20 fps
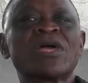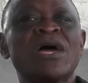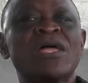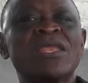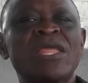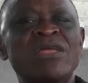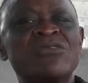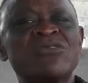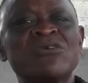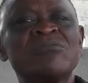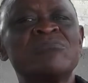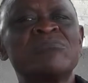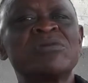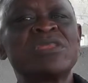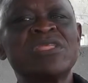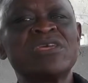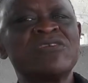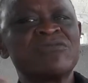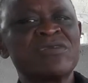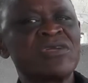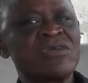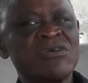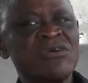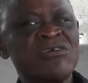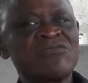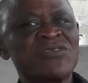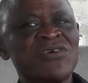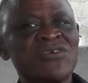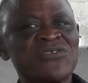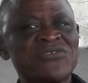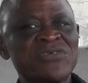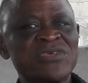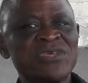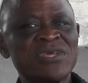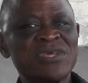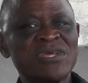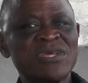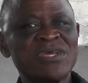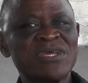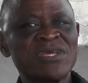And I don't believe in governorcy.
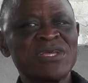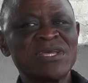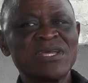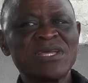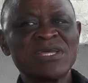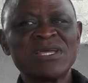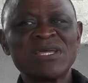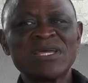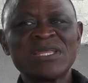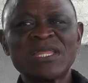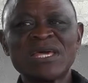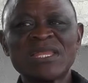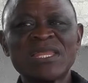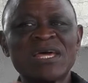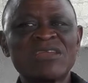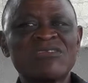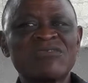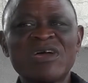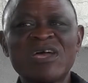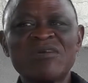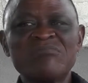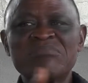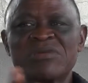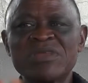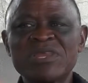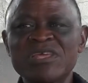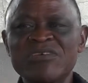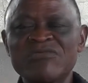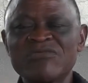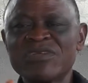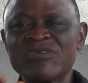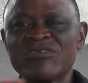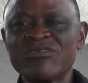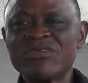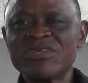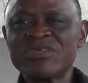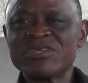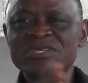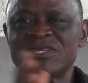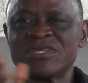Neither do I believe in
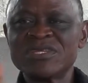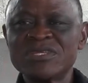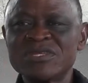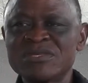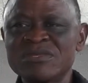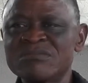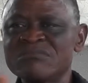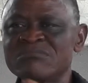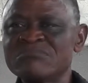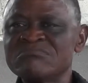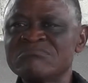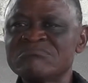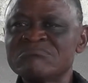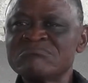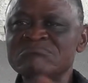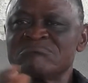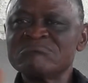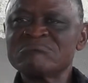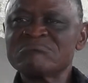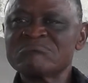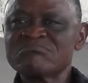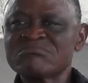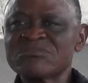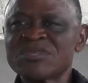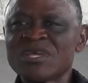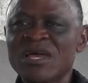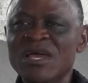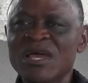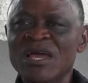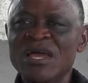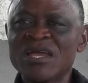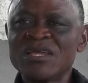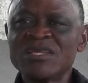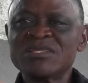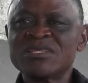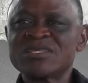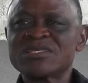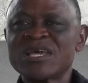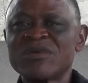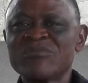reading
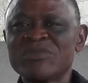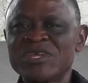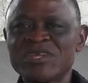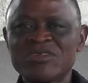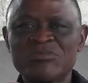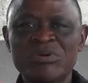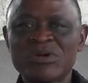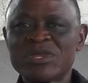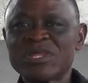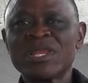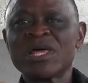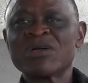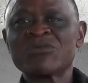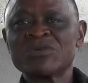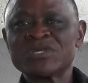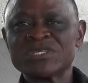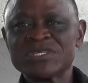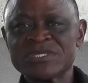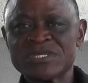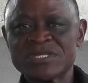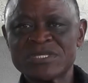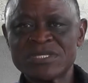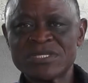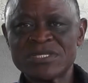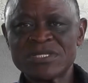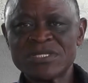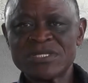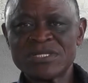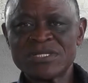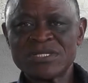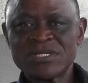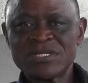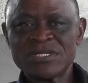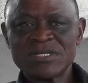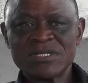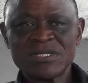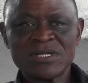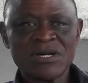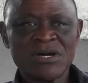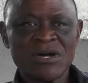indeterminate body languages,
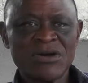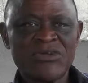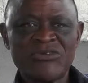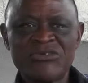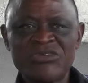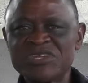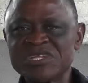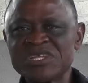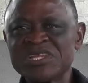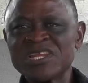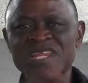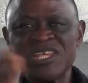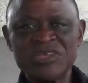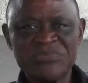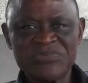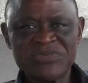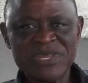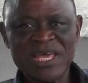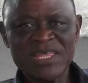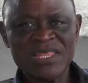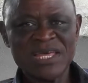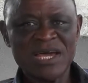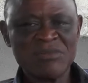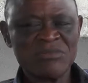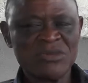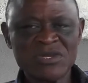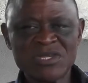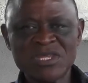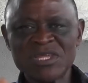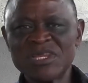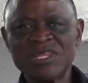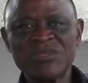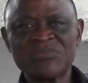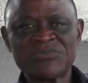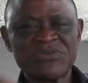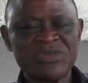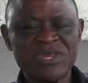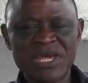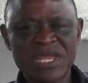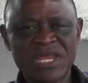reading lips like that. I'm not a
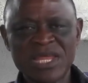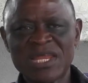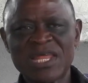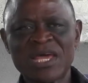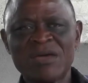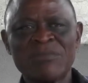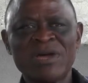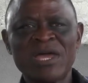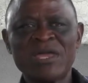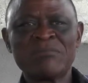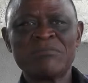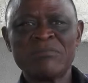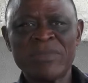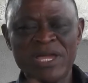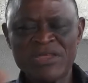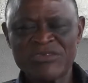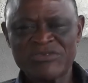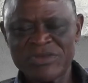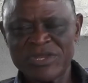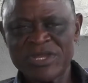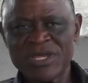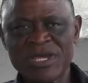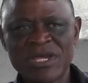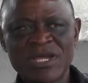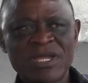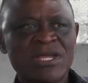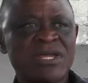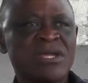lips reader, neither am I a mind reader.